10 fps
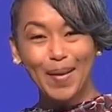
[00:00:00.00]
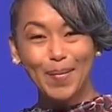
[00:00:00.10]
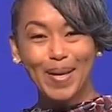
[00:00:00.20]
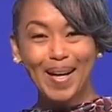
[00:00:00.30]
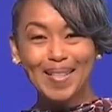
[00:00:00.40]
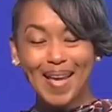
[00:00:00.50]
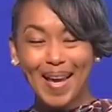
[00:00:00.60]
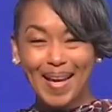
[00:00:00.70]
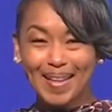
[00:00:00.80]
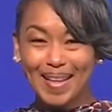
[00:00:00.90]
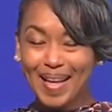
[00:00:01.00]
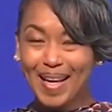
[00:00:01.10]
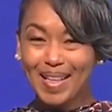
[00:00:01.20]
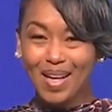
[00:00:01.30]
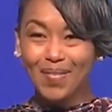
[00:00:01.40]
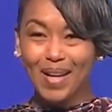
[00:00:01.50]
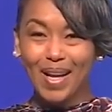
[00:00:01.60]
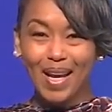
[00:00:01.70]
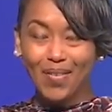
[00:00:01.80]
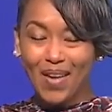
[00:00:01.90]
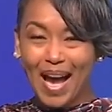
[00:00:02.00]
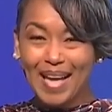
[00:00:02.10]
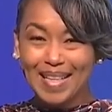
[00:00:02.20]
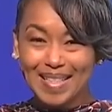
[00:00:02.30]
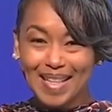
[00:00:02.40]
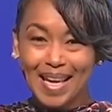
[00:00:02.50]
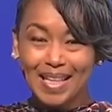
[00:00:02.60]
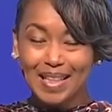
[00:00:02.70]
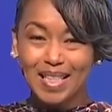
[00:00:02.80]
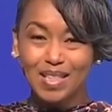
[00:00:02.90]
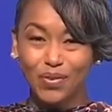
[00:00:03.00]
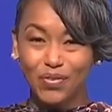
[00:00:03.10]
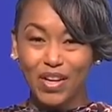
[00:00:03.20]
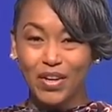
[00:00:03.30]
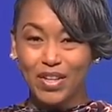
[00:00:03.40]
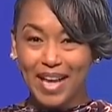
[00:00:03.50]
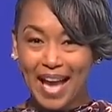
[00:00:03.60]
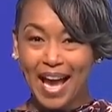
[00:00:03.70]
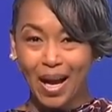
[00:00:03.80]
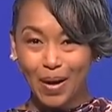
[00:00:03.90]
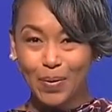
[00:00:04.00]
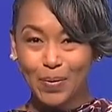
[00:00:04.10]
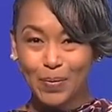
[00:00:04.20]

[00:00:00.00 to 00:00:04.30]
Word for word: Because at the end of it, if I didn't stand against fear now,